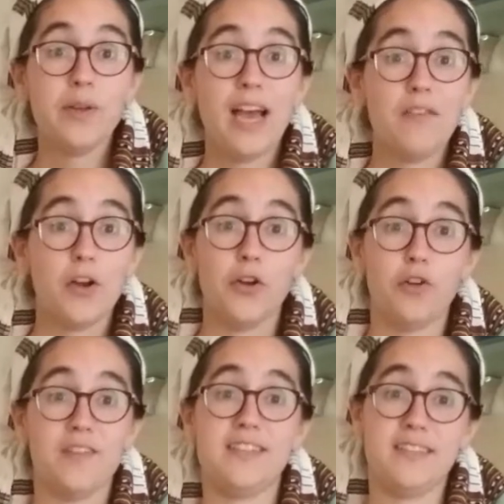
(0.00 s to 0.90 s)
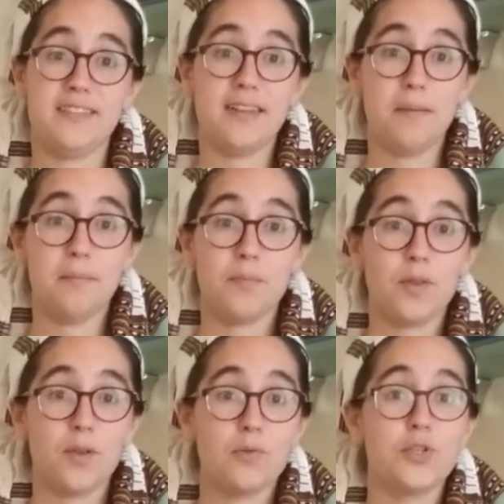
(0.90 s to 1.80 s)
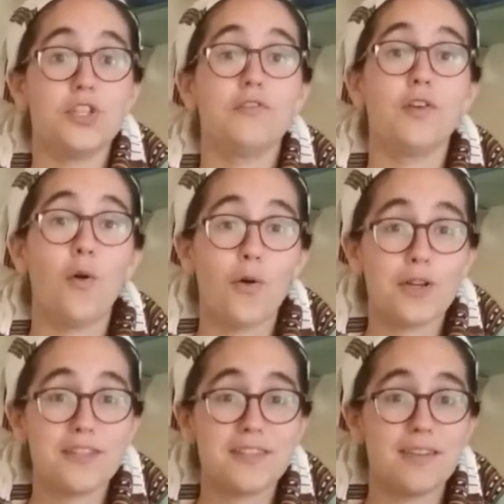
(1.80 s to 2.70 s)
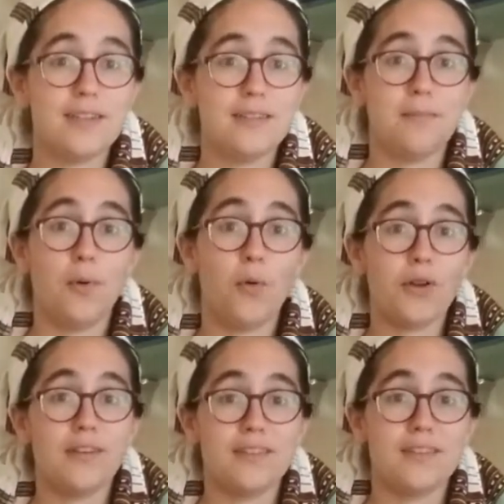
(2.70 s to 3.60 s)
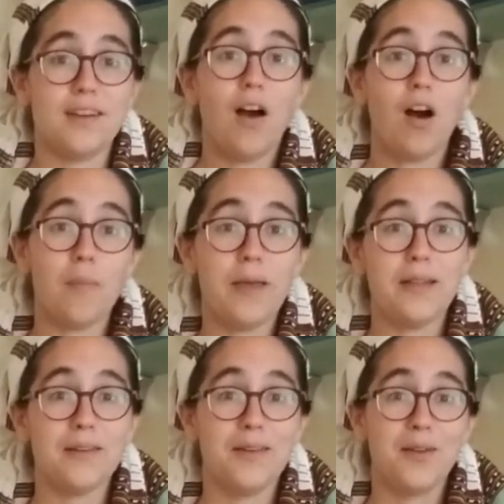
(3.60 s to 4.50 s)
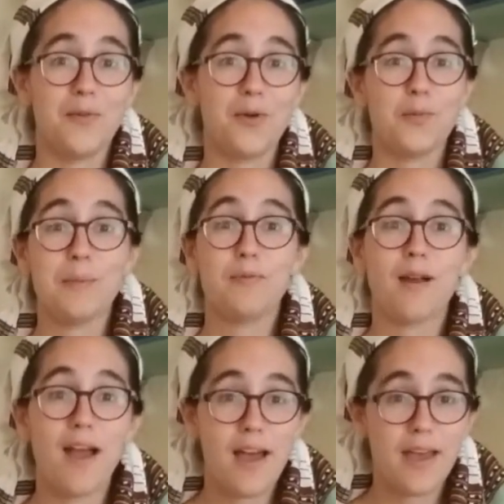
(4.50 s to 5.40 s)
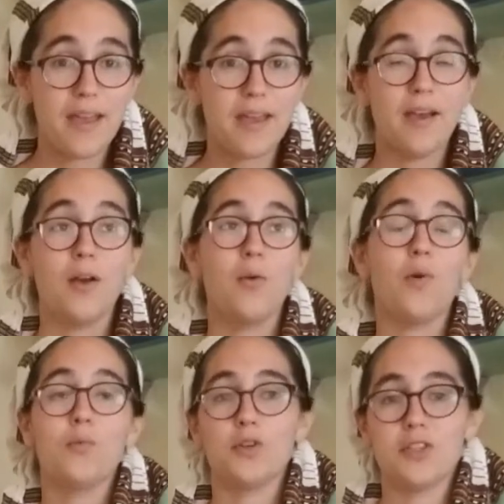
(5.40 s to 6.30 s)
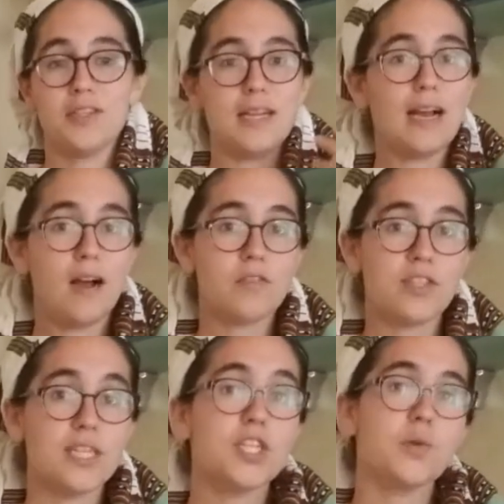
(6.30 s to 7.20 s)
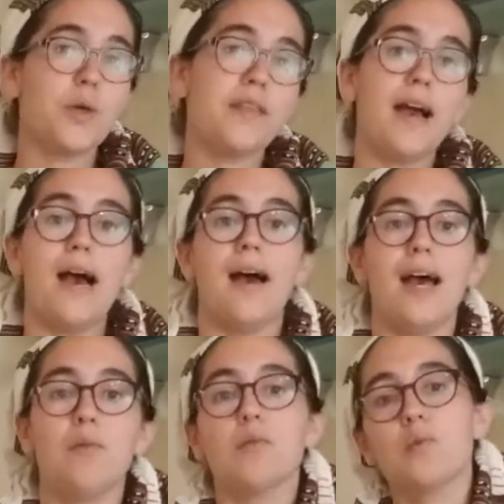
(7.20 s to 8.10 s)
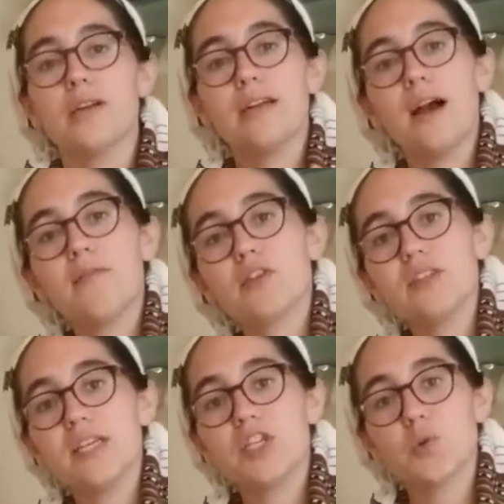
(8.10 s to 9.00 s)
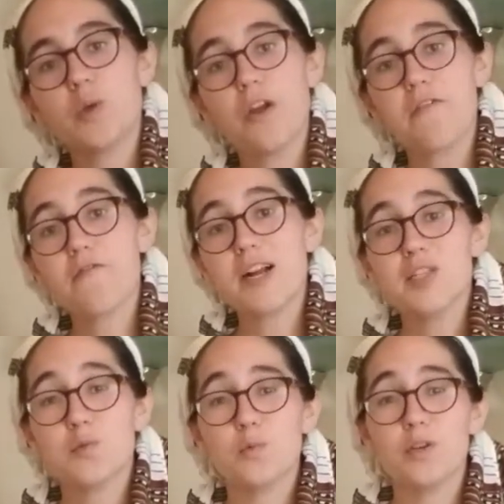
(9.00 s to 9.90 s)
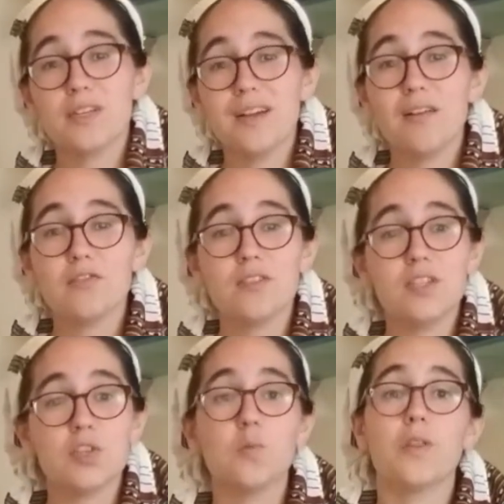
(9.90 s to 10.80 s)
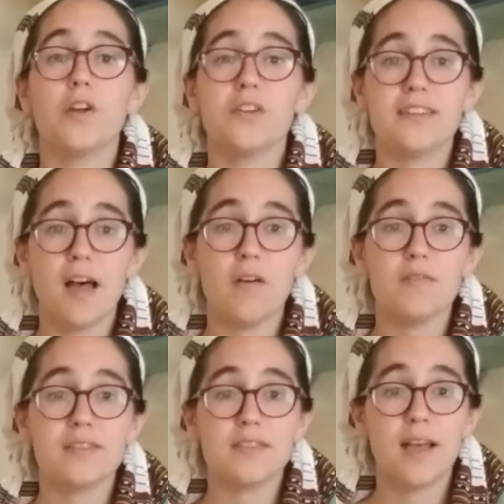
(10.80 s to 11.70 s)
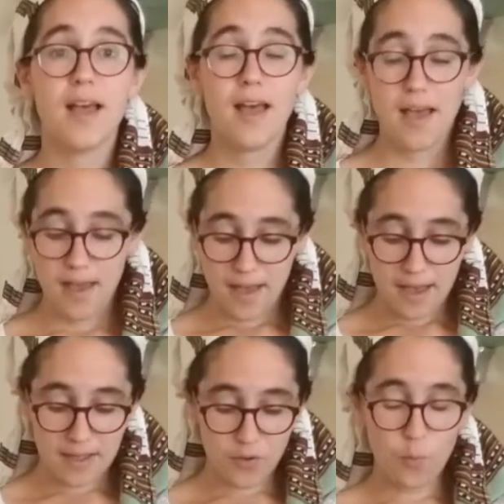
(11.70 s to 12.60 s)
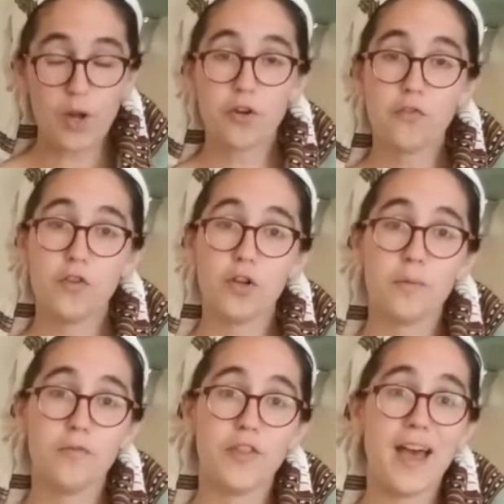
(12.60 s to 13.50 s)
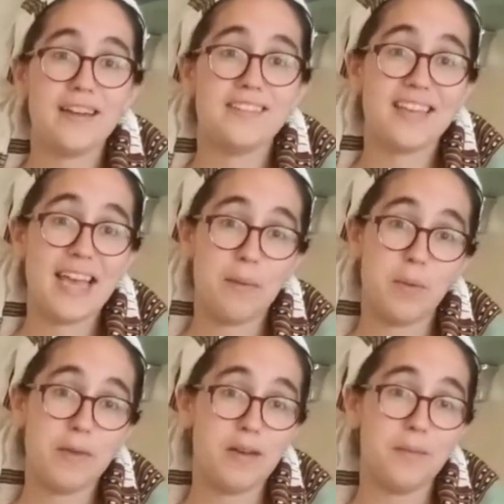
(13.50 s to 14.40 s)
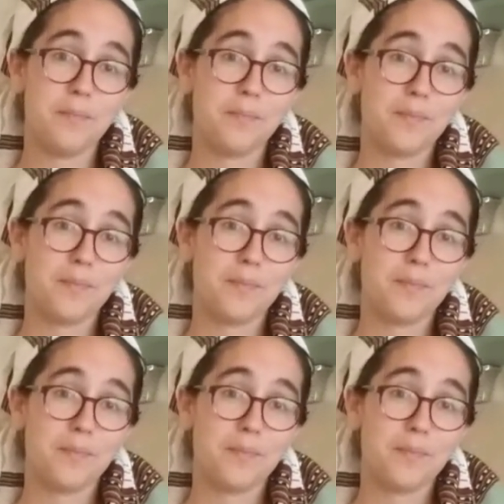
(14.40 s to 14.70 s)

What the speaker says: have our nervous system, which of course, it's important to calm it when we pray, when we're in conversation with God, when we're in conversation with our friends, when we're in conversation with ourselves. And a wonderful herb for that is chamomile.